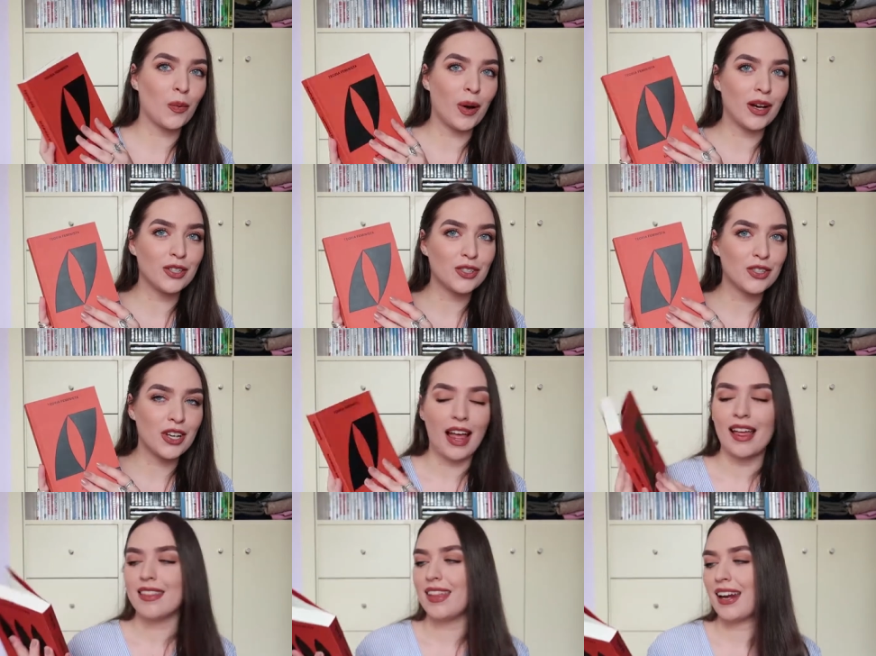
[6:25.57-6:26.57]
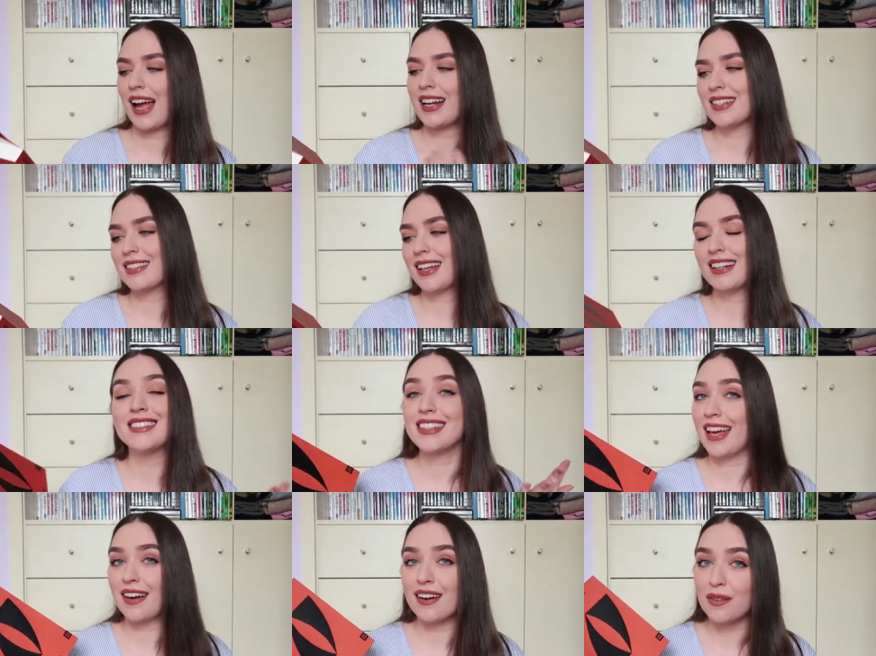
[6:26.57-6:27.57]
much that I decided to
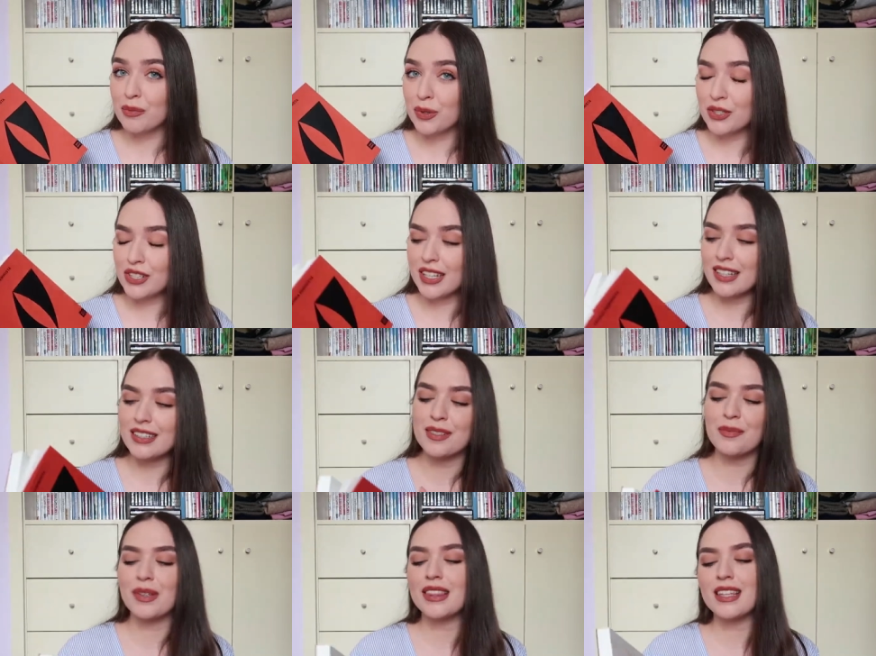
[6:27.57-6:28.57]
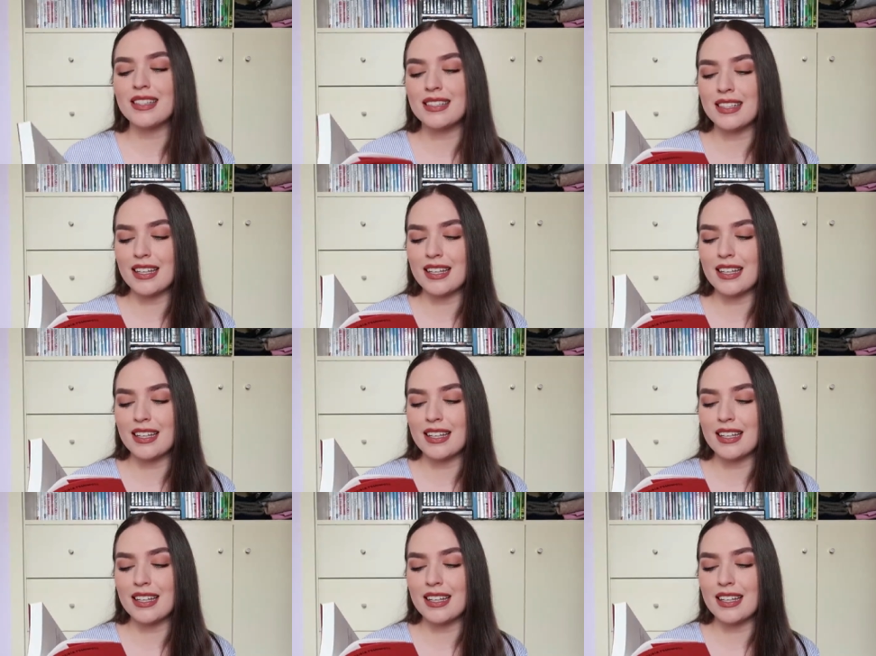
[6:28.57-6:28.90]
get it in Portuguese, but this